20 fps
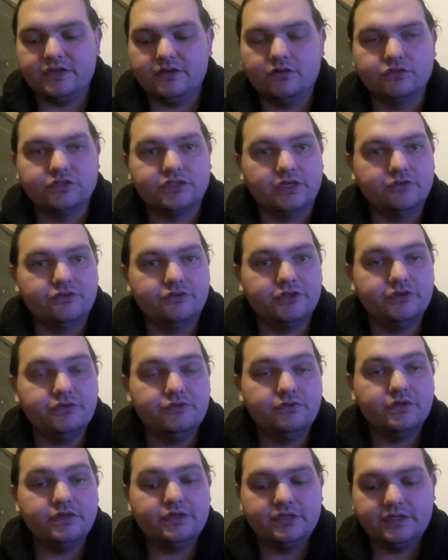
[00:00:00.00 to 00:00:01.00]
Also,
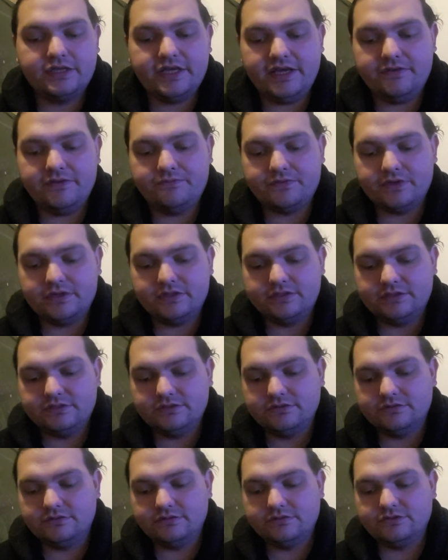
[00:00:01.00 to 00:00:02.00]
do give
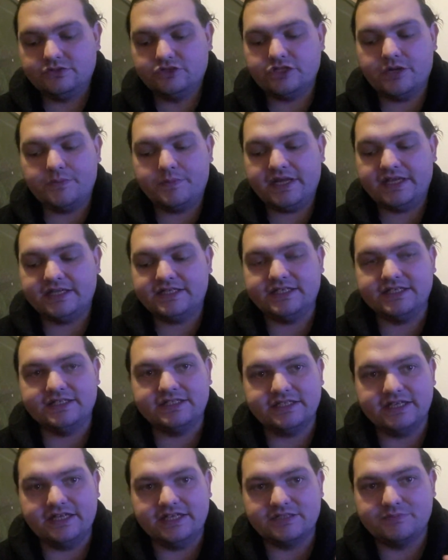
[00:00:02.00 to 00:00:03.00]
germinating
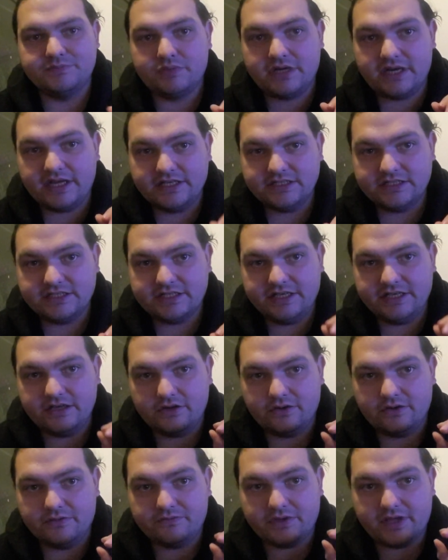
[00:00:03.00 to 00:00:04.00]
seeds plenty
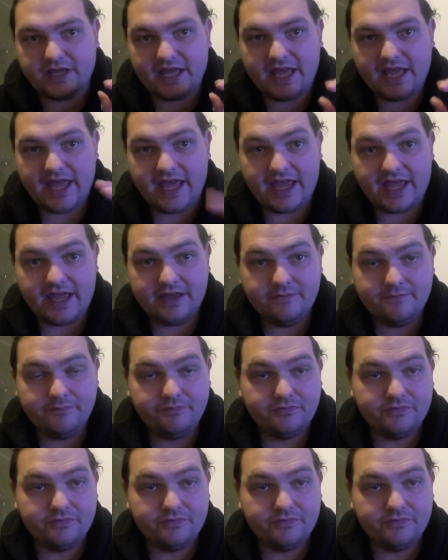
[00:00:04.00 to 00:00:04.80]
of air.